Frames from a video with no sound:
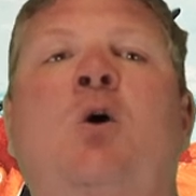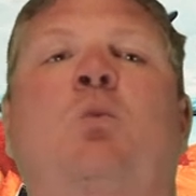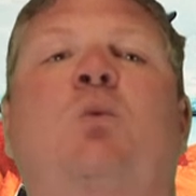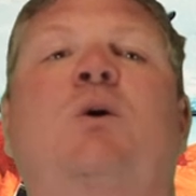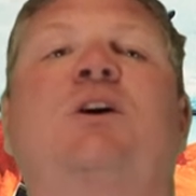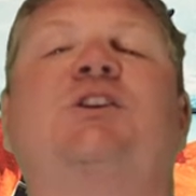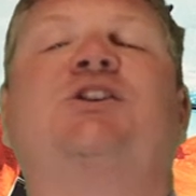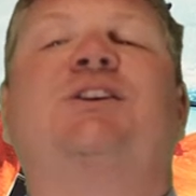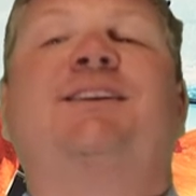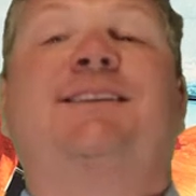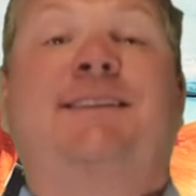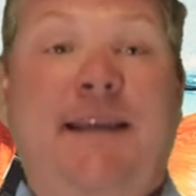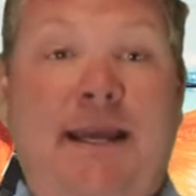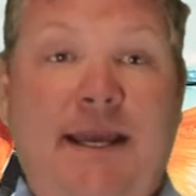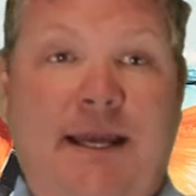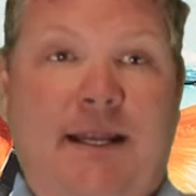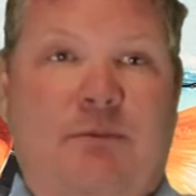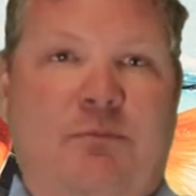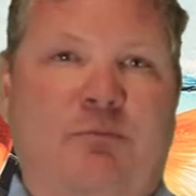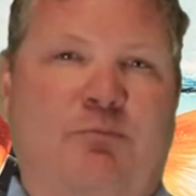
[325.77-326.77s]
which it
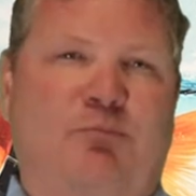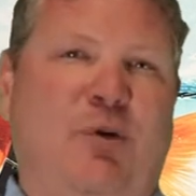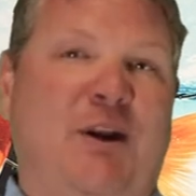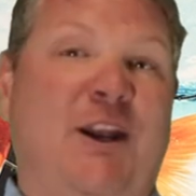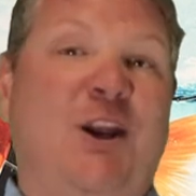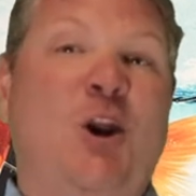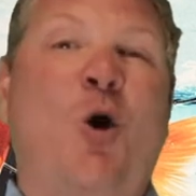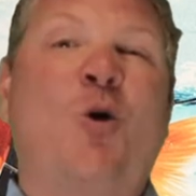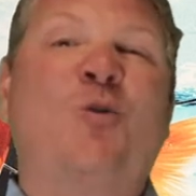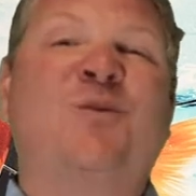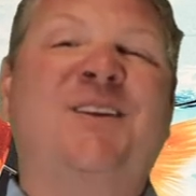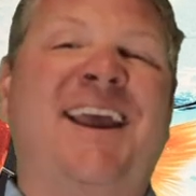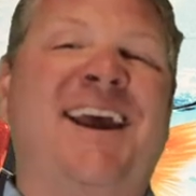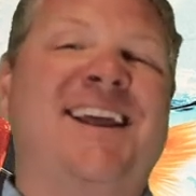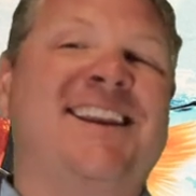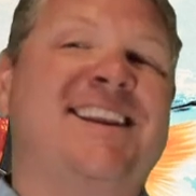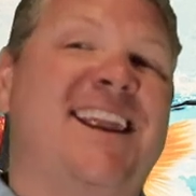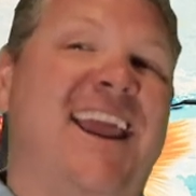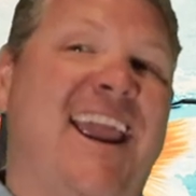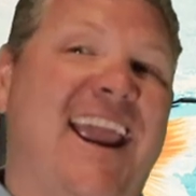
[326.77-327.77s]
did, but it only
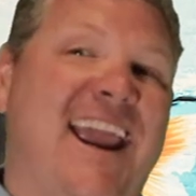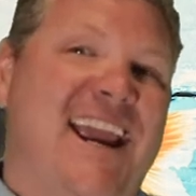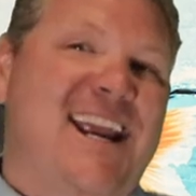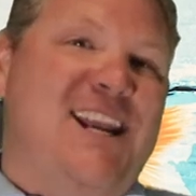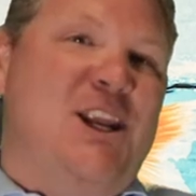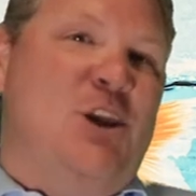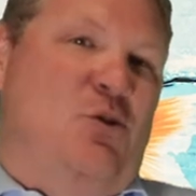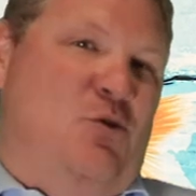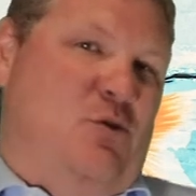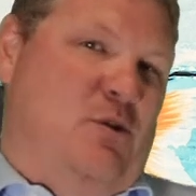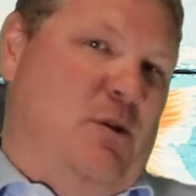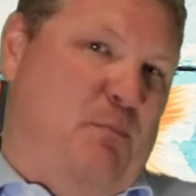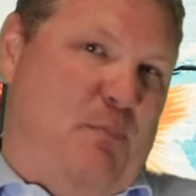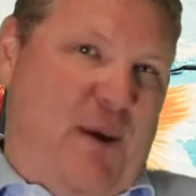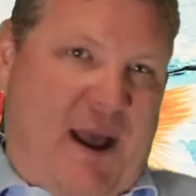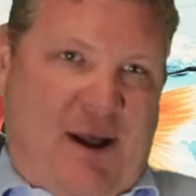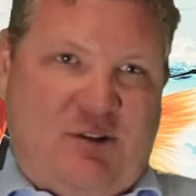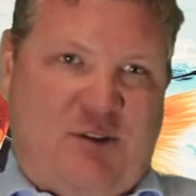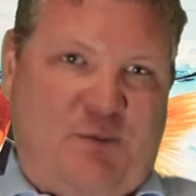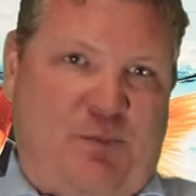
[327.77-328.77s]
had an 80-unit
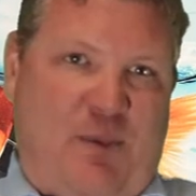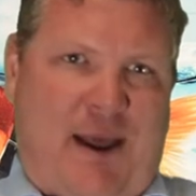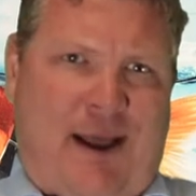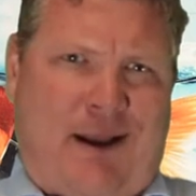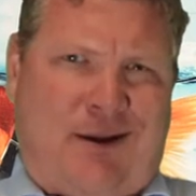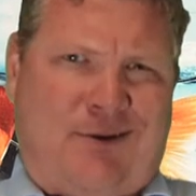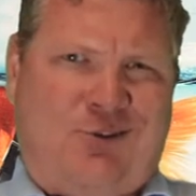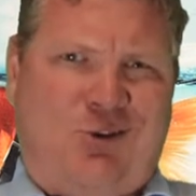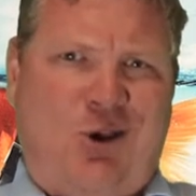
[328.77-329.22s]
bounce back.